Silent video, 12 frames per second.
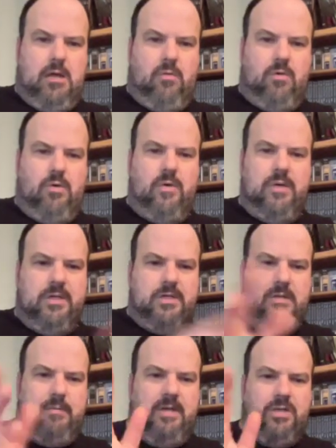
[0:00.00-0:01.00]
ruined his
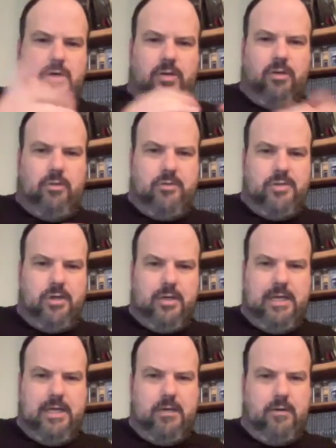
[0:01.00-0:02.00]
dimensional
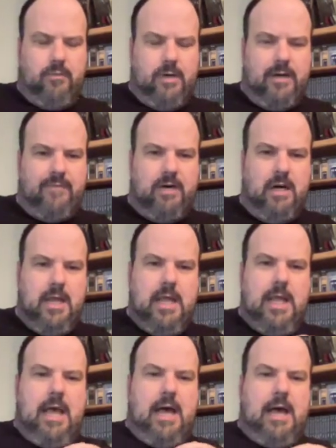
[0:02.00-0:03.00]
circuit or whatever.
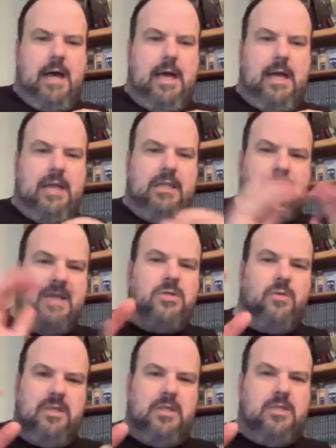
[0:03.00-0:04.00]
And he's
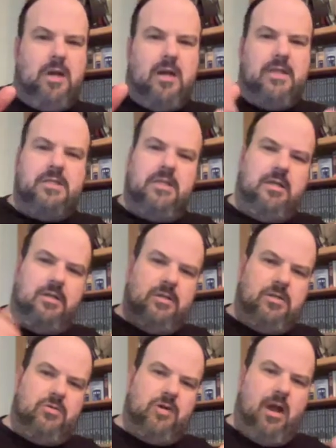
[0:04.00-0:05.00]
messing with his TARDIS, and
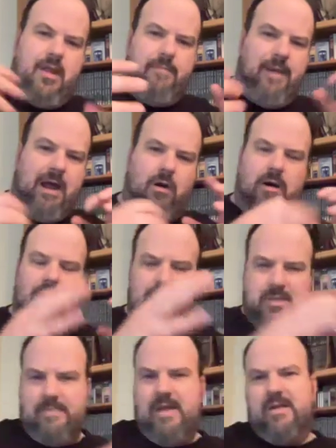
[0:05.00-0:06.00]
there's drawing power, and it
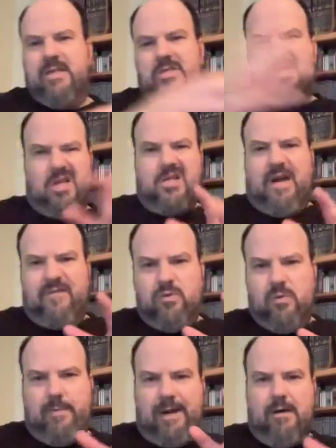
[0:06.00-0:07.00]
somehow gets sucked off
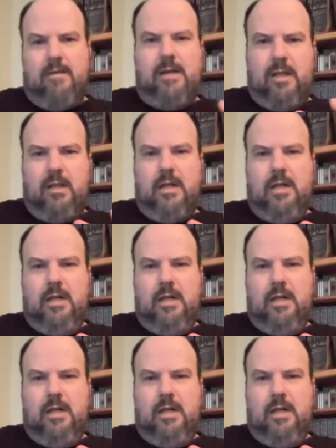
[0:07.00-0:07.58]
to a parallel.